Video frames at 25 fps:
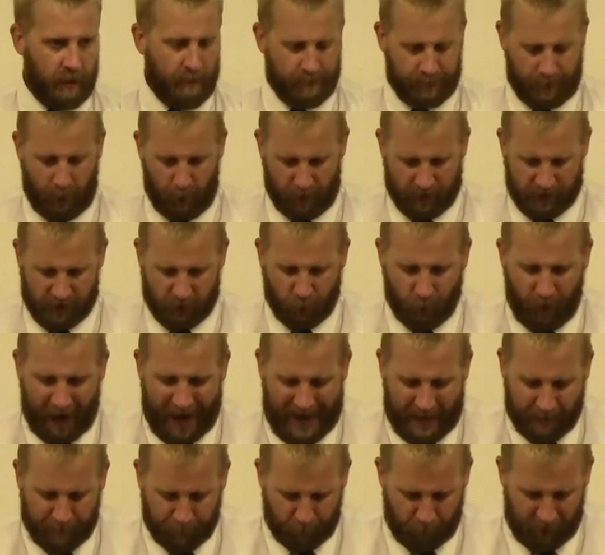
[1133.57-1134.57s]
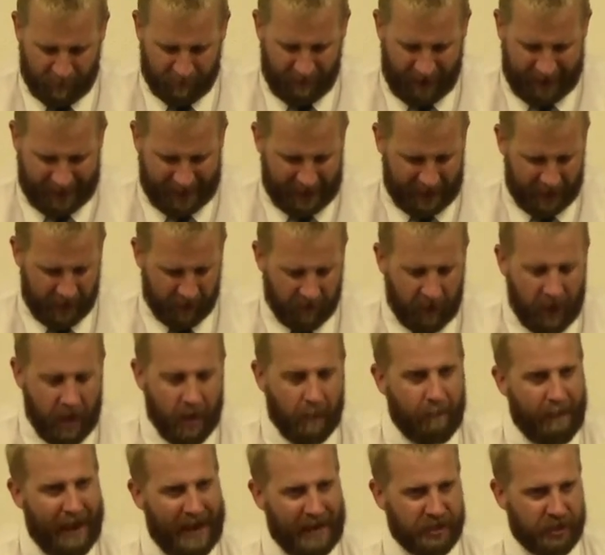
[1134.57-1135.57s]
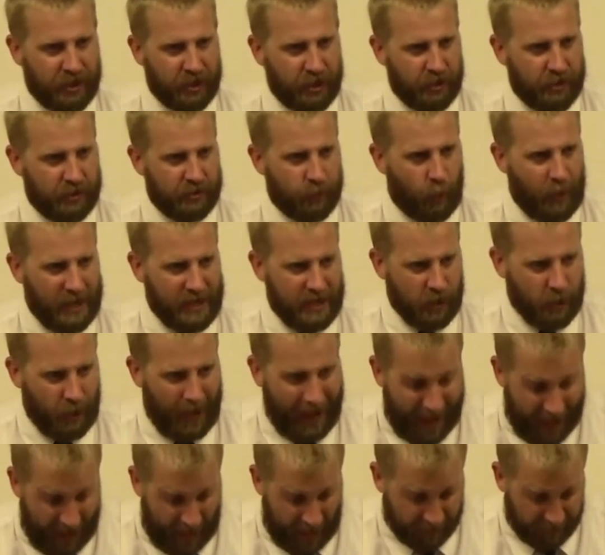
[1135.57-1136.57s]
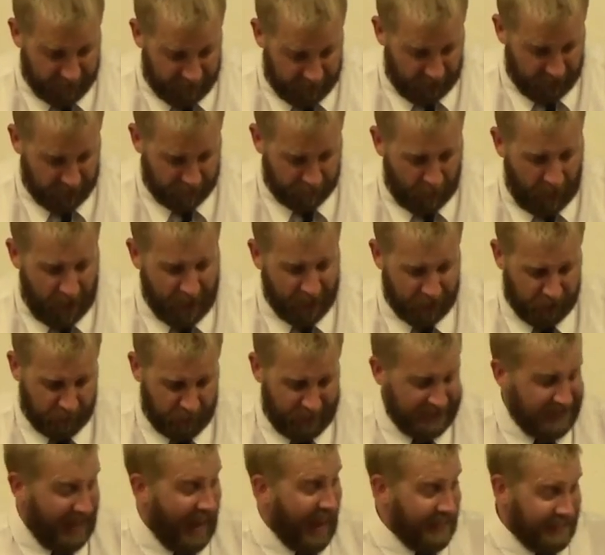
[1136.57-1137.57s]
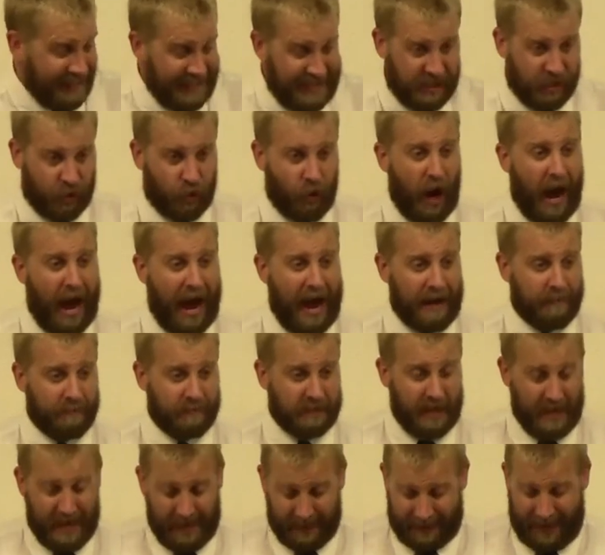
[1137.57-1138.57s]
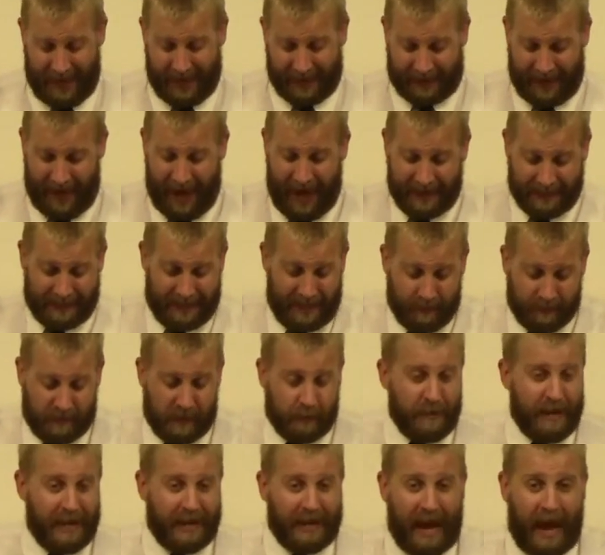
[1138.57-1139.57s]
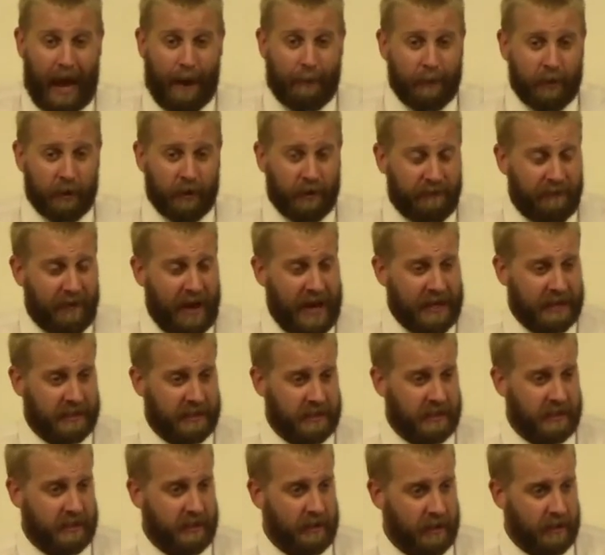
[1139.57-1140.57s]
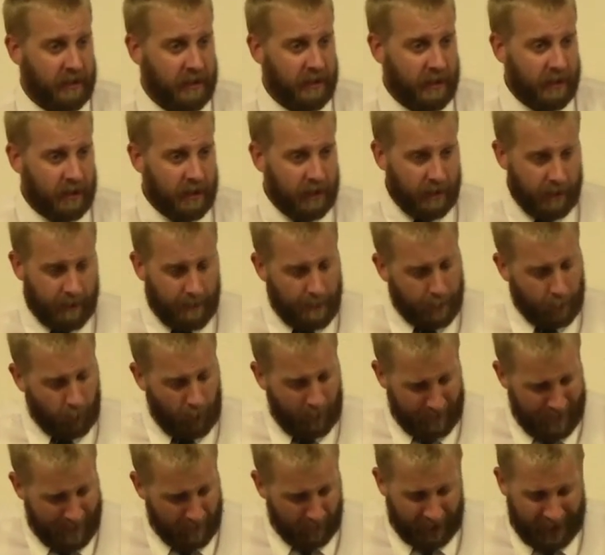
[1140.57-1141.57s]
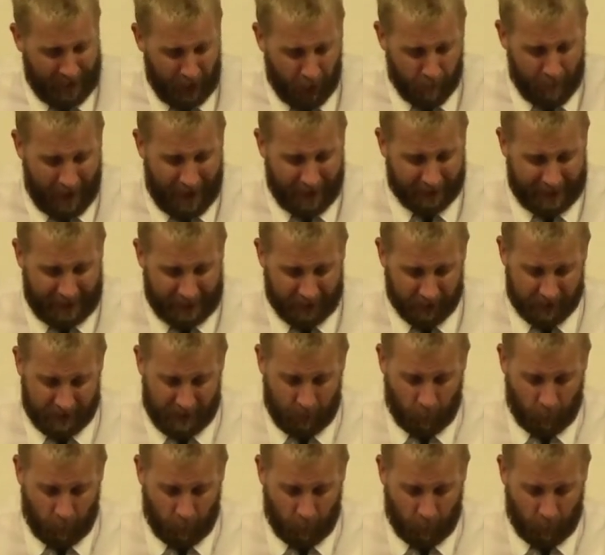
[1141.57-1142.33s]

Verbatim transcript: There is great preventative measures when you have such punishments on these crimes that God deems to be a capital offense. When people hear about that, they say,